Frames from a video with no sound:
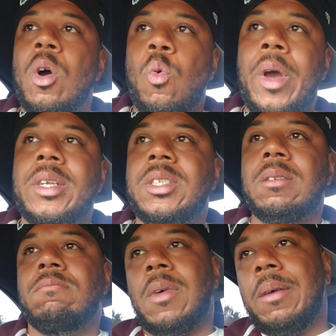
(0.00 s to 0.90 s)
which
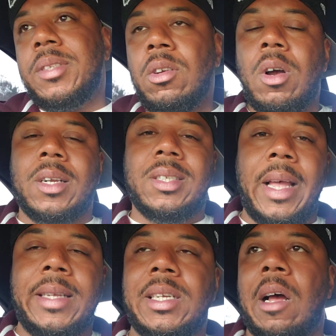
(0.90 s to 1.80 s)
I'm still going to
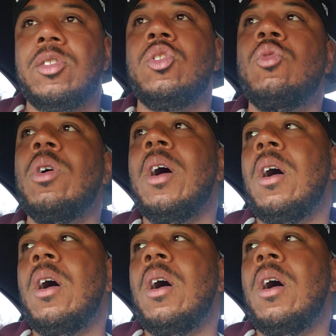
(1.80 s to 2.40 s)
stage it out to